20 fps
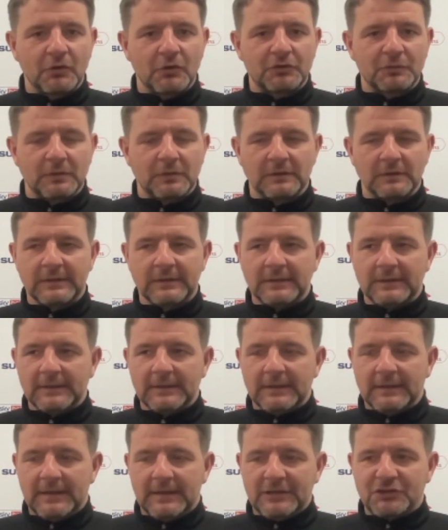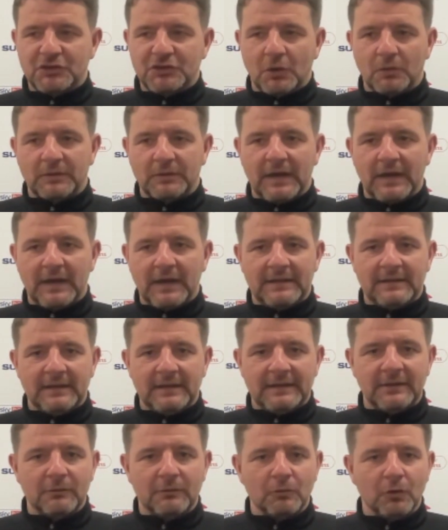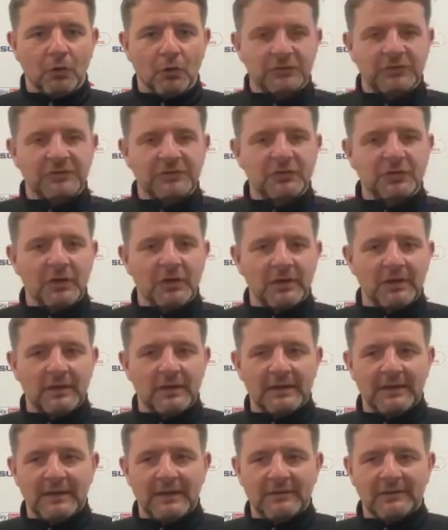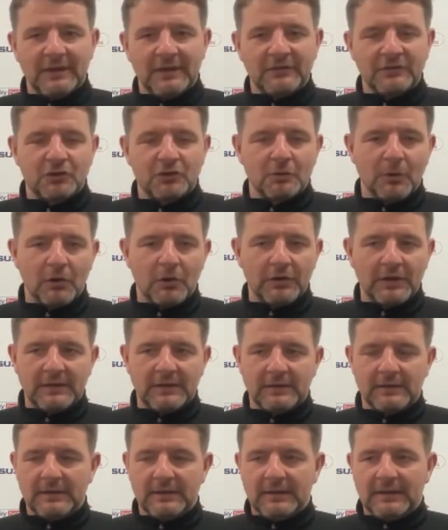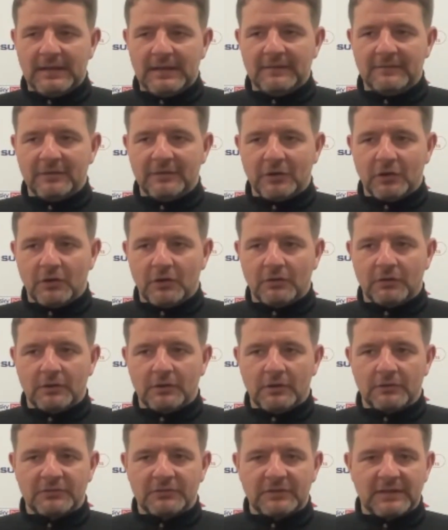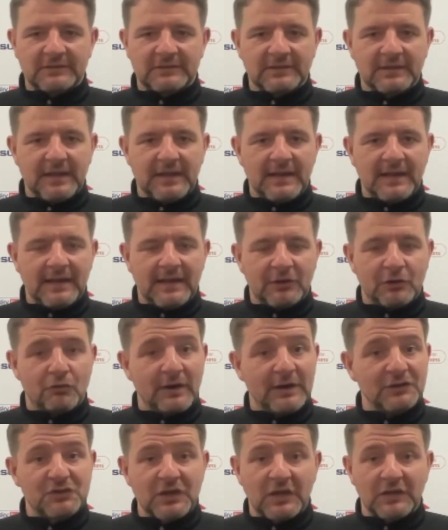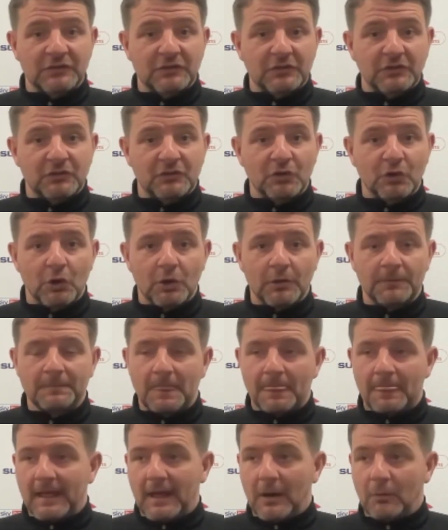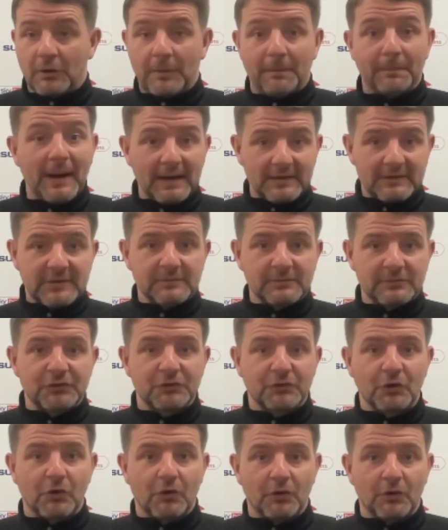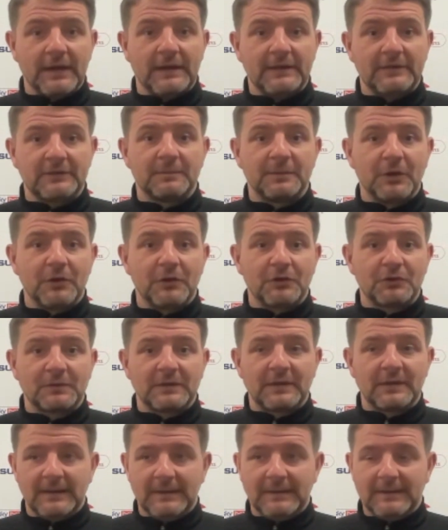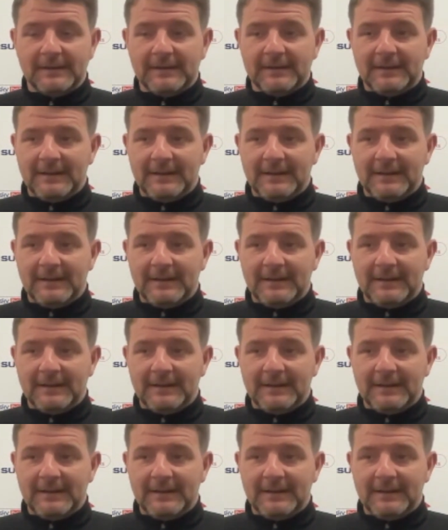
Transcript: Of course, he will, and he showed that in, in the roles he's, he's he's come on in. Even on on Saturday, he had a great chance to score. I would have backed him to score there, to be honest with you.